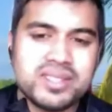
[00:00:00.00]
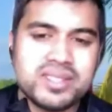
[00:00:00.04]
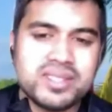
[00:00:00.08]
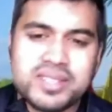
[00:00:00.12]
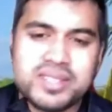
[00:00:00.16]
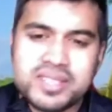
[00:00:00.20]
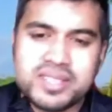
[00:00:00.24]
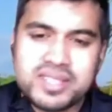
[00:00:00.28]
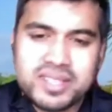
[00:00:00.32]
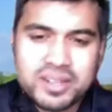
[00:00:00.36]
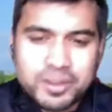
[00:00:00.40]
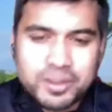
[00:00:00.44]
and
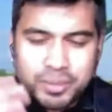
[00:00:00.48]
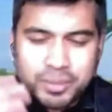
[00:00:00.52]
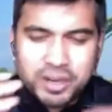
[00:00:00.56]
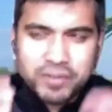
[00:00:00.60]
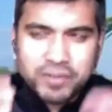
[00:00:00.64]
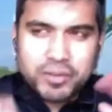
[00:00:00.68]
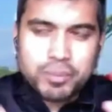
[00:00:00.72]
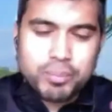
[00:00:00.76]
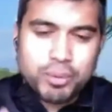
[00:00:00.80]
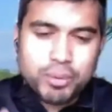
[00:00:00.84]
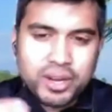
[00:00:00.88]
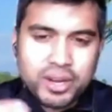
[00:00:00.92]
just a little bit of a
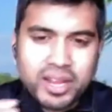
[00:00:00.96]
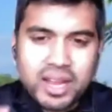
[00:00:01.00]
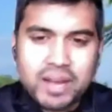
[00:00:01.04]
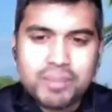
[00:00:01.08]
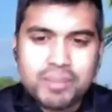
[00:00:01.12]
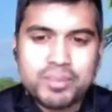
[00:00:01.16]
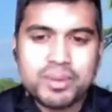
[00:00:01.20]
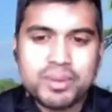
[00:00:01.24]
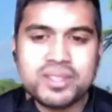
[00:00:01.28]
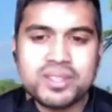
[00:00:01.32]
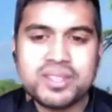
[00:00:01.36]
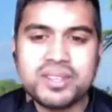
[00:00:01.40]

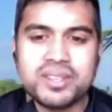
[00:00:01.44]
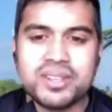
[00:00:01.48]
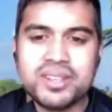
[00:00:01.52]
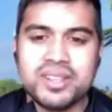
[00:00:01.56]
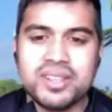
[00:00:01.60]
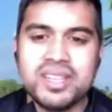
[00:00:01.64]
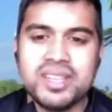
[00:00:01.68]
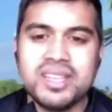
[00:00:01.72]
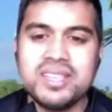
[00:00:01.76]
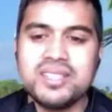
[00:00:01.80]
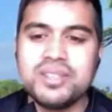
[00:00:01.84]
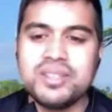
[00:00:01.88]
preamble to
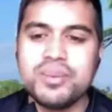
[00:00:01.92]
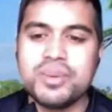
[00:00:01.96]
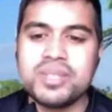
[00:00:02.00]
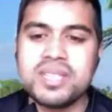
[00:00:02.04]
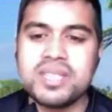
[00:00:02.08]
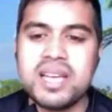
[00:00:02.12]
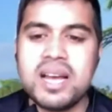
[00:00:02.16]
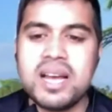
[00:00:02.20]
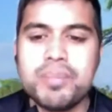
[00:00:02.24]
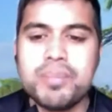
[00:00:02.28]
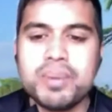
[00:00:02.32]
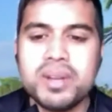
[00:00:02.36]
lead to what's
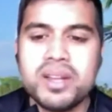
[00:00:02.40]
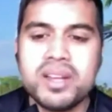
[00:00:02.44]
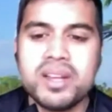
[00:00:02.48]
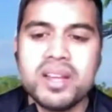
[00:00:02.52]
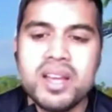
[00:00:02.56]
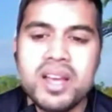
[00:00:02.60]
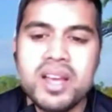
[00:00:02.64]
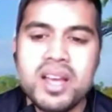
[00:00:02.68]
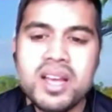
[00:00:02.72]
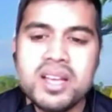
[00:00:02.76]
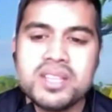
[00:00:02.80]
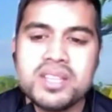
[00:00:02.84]
happening.
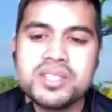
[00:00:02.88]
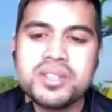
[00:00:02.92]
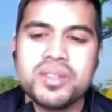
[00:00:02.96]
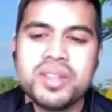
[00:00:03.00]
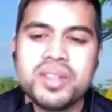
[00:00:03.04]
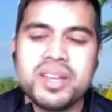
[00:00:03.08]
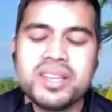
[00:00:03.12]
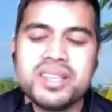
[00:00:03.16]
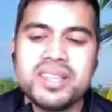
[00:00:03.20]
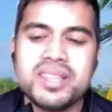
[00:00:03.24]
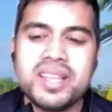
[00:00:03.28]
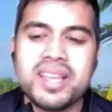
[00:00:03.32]
So they
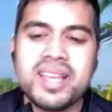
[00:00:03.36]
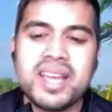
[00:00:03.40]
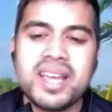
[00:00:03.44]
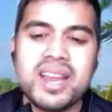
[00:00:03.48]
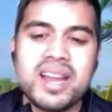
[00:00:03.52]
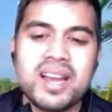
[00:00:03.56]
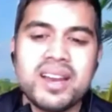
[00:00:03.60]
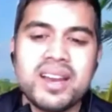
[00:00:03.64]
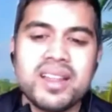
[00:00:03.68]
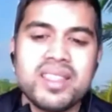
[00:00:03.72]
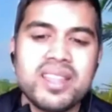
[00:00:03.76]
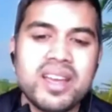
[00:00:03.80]
get
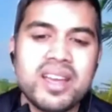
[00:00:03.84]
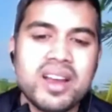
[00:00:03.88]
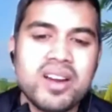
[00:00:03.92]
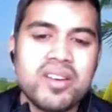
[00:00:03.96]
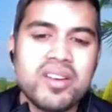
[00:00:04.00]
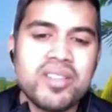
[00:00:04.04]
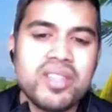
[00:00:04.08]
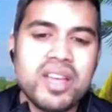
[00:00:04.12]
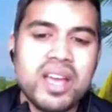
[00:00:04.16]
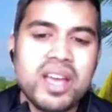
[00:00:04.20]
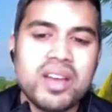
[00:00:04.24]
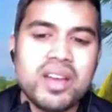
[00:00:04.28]
out of there.
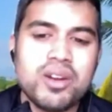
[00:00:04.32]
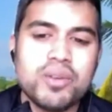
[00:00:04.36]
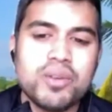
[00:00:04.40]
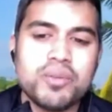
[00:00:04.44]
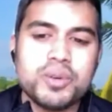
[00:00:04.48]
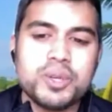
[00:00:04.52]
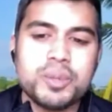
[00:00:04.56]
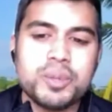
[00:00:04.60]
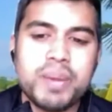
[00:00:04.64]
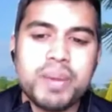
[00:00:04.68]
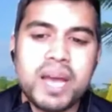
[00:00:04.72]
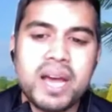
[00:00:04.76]
They head over
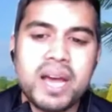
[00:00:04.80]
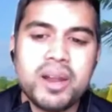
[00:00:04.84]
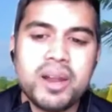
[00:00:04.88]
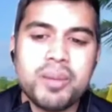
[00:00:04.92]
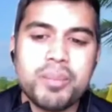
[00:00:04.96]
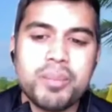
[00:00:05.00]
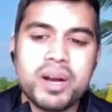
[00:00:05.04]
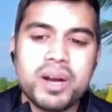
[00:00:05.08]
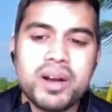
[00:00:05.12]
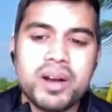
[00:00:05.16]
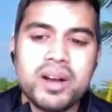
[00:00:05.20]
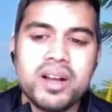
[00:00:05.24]
to
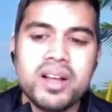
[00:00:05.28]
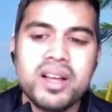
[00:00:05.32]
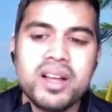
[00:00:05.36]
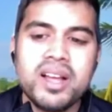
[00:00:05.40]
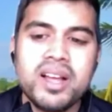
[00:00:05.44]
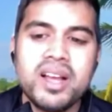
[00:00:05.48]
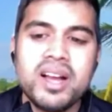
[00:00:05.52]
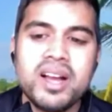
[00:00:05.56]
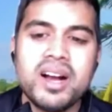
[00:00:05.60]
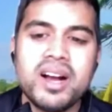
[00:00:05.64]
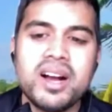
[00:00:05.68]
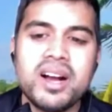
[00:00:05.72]
Panama.
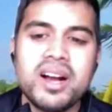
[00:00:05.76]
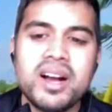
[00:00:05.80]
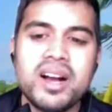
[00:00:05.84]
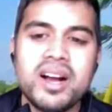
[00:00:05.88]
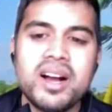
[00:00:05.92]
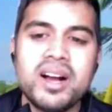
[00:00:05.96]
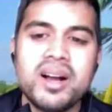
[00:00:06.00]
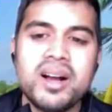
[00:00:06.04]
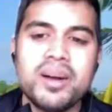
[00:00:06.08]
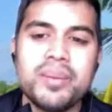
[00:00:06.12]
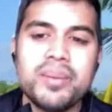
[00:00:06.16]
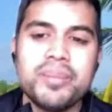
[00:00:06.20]

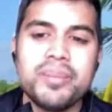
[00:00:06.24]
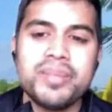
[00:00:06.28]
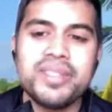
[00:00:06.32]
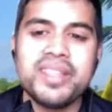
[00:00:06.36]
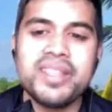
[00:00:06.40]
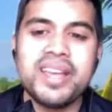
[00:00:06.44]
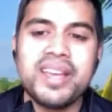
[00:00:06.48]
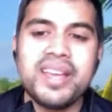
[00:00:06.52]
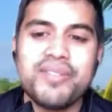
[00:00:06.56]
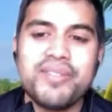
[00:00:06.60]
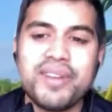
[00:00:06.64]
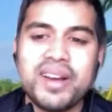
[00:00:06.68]

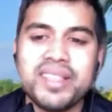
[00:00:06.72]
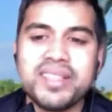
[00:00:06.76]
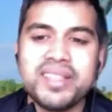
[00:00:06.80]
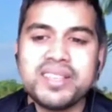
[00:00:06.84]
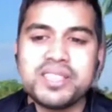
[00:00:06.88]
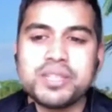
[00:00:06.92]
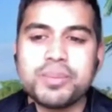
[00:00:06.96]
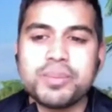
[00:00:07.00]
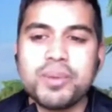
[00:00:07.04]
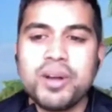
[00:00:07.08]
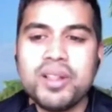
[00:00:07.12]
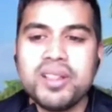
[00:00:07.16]
They find a
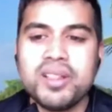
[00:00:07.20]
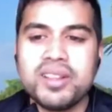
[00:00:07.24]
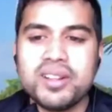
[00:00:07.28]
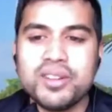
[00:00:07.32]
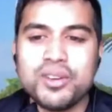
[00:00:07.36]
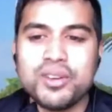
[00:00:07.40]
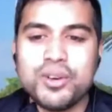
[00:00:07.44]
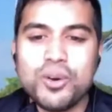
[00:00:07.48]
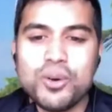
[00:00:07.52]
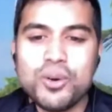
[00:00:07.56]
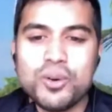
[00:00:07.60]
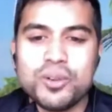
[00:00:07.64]
small little
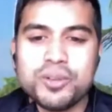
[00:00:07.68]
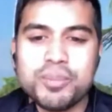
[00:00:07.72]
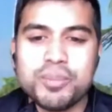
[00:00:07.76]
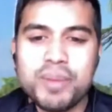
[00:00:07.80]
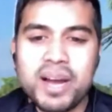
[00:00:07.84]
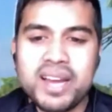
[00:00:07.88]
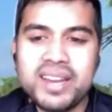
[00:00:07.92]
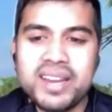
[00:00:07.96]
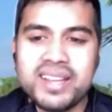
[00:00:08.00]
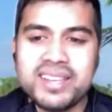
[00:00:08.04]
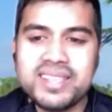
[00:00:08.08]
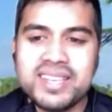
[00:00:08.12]
gold
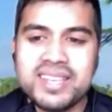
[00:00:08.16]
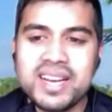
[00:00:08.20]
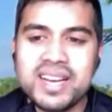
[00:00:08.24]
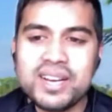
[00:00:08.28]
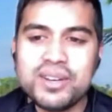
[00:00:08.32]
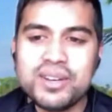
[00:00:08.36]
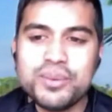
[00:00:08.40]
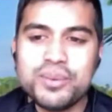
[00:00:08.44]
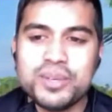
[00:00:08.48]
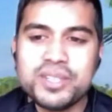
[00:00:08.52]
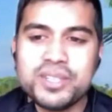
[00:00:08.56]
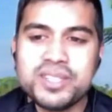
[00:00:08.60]
mining
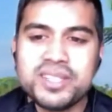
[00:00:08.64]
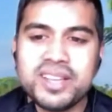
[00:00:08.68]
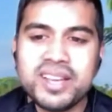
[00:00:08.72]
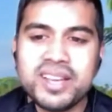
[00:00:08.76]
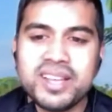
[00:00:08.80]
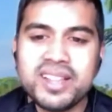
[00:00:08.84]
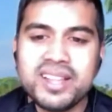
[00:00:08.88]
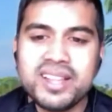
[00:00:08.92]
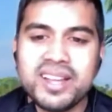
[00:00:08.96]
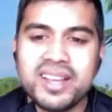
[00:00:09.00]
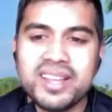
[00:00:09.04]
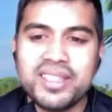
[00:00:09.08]
town, which they
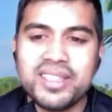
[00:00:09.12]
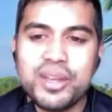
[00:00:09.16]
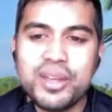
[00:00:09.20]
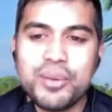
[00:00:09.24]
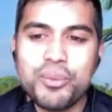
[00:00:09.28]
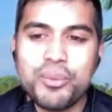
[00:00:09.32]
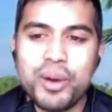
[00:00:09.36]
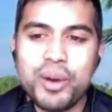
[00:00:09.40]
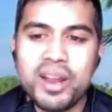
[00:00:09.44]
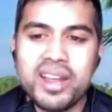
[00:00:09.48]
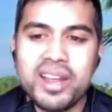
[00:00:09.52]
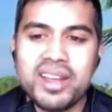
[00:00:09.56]

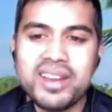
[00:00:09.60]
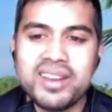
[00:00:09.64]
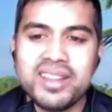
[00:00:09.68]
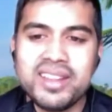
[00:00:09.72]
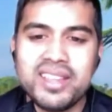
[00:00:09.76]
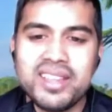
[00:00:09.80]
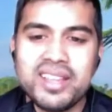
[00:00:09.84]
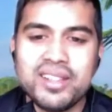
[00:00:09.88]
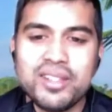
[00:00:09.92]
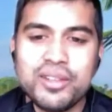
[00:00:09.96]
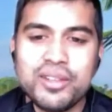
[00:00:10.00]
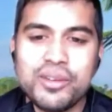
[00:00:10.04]
raid and
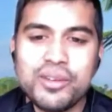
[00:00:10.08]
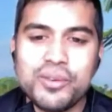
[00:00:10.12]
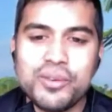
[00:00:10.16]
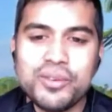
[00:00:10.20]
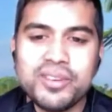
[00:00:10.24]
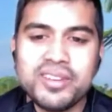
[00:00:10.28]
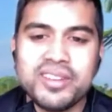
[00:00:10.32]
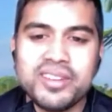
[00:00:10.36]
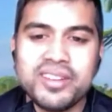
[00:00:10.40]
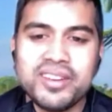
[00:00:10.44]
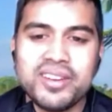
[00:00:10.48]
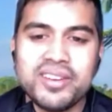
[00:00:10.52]
they loot,
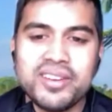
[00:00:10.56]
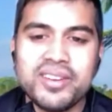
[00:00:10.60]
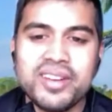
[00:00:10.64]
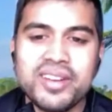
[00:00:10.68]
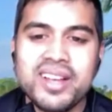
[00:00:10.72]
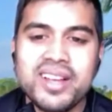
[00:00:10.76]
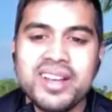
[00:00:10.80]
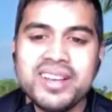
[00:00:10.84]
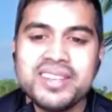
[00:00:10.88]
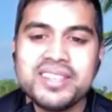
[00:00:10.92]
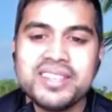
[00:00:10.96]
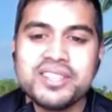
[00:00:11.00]
to
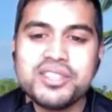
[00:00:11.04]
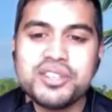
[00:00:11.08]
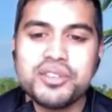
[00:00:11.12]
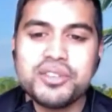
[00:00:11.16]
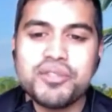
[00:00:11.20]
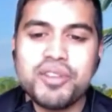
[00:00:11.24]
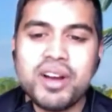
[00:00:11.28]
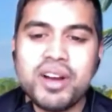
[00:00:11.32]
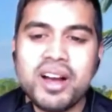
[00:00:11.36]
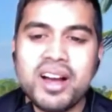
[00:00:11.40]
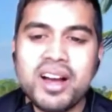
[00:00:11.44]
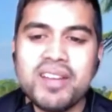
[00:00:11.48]

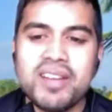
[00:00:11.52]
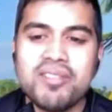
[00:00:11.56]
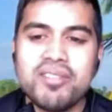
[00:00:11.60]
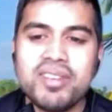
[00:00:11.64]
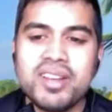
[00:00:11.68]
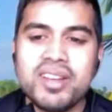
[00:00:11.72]
survive.